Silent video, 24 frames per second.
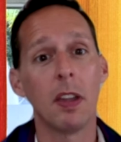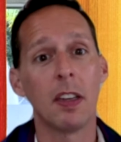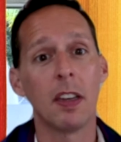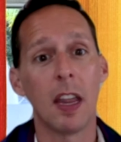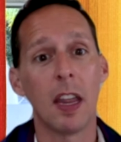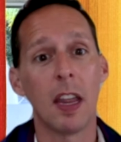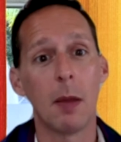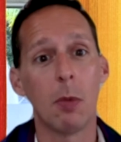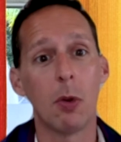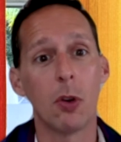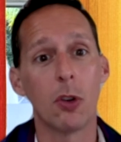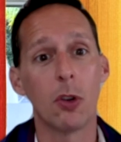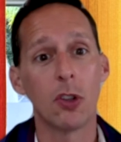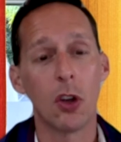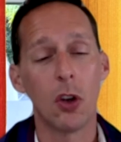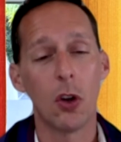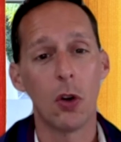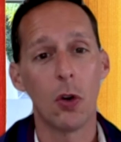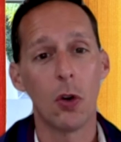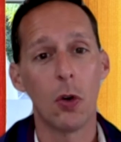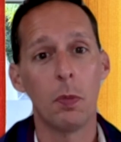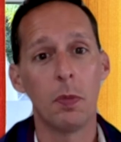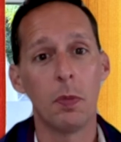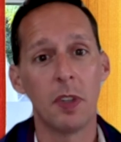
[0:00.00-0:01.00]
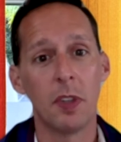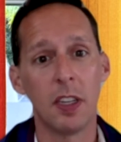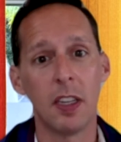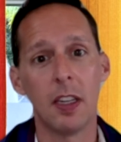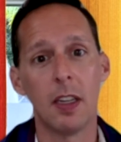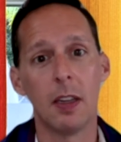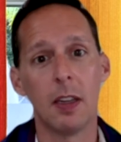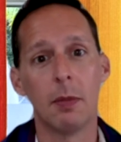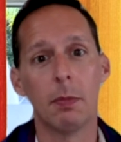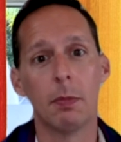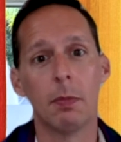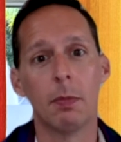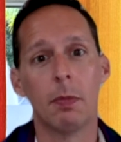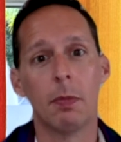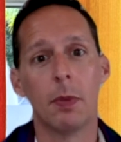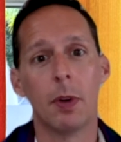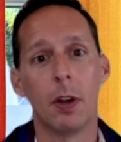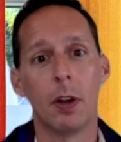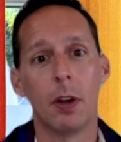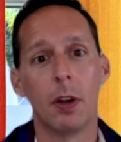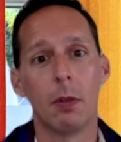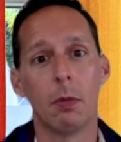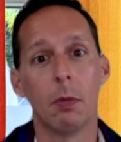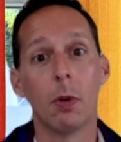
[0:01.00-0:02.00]
Neighbors Home team
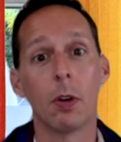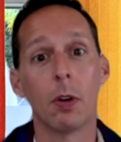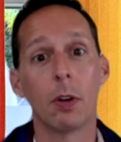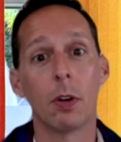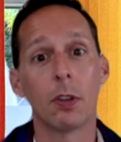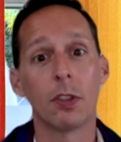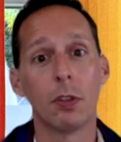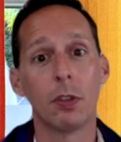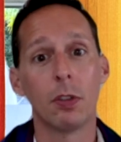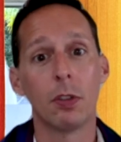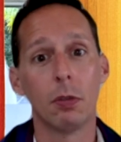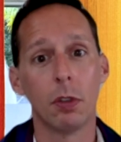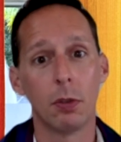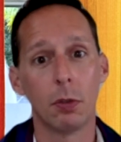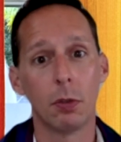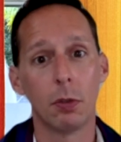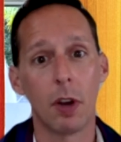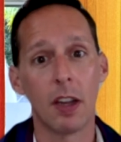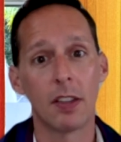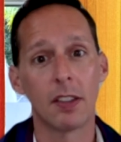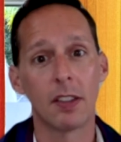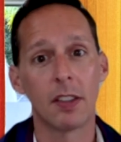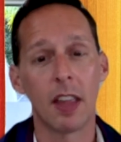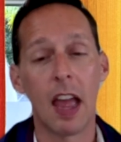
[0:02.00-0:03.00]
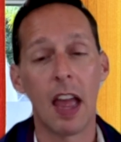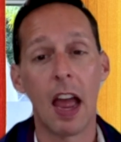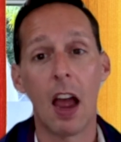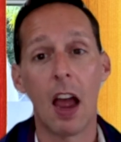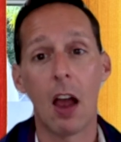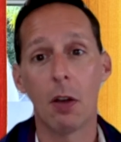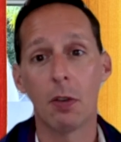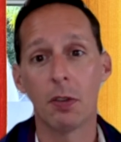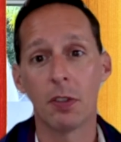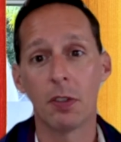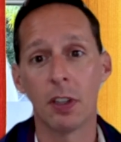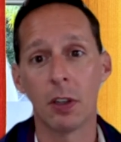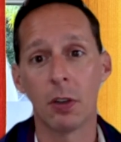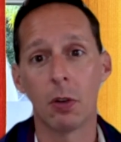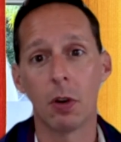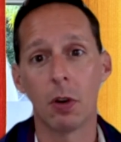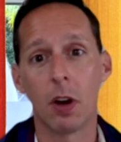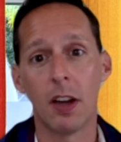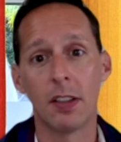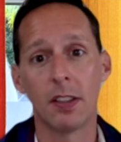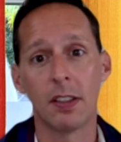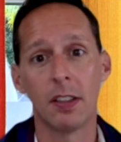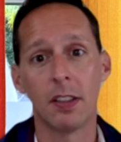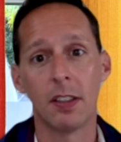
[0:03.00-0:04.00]
works to address the housing
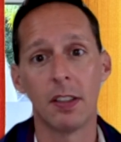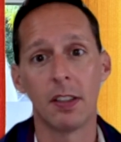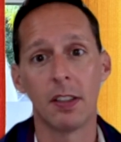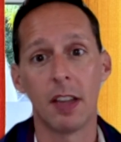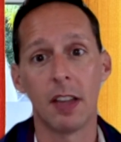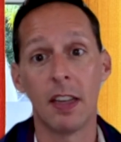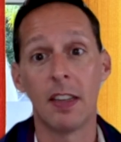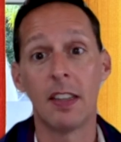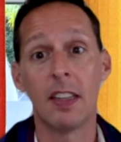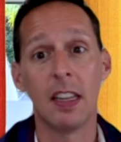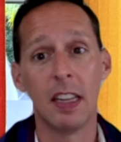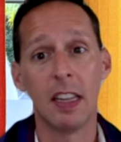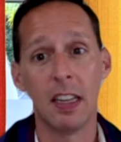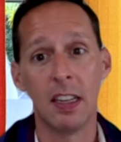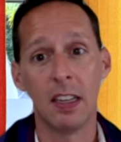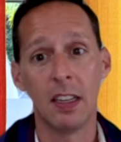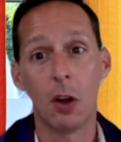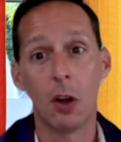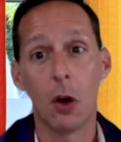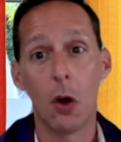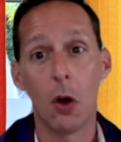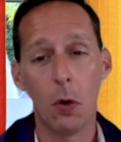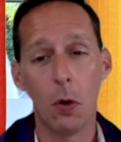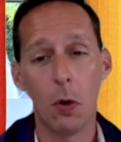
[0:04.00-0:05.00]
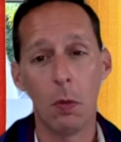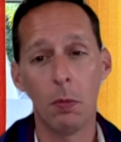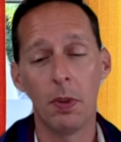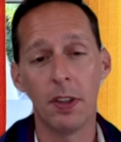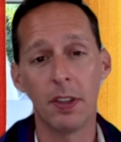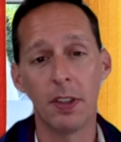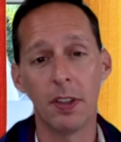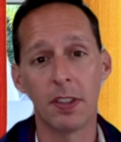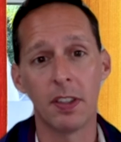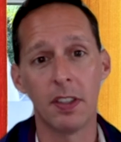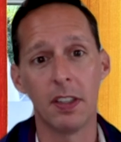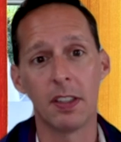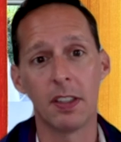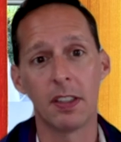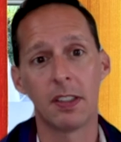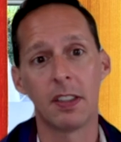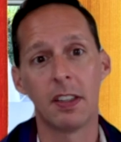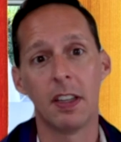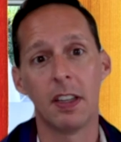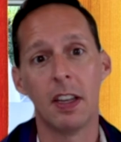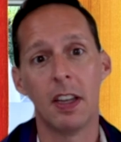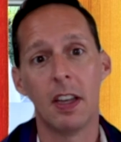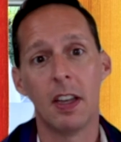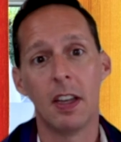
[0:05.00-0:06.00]
crisis and to end homelessness
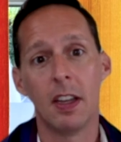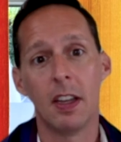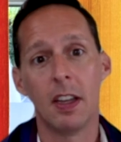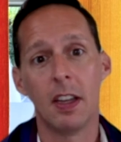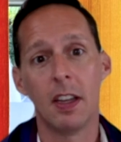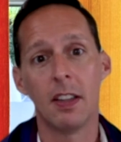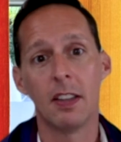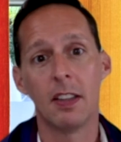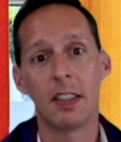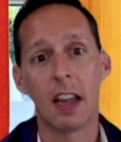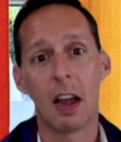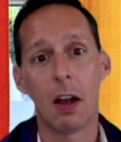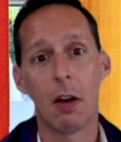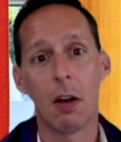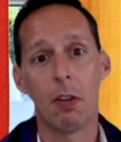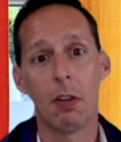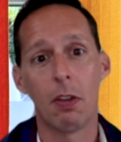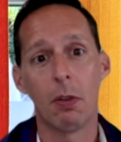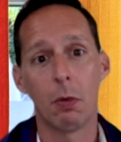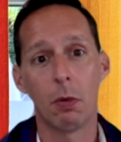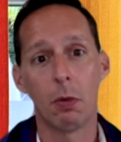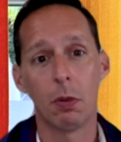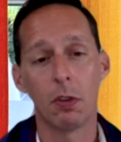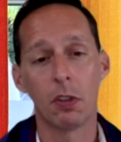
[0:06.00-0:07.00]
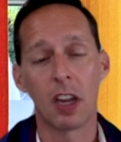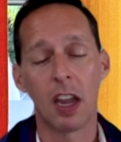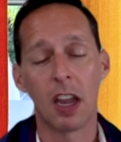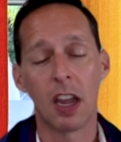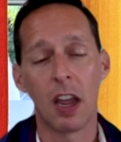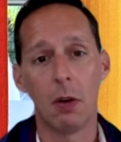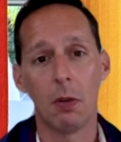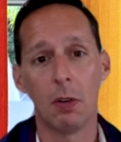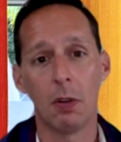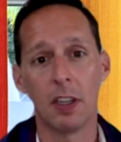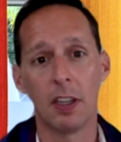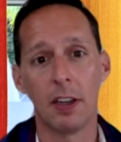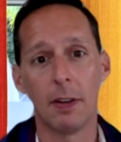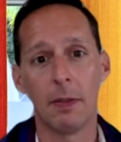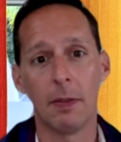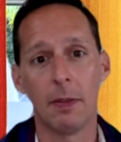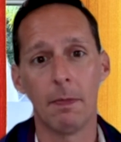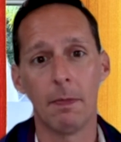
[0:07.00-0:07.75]
in South Orange County.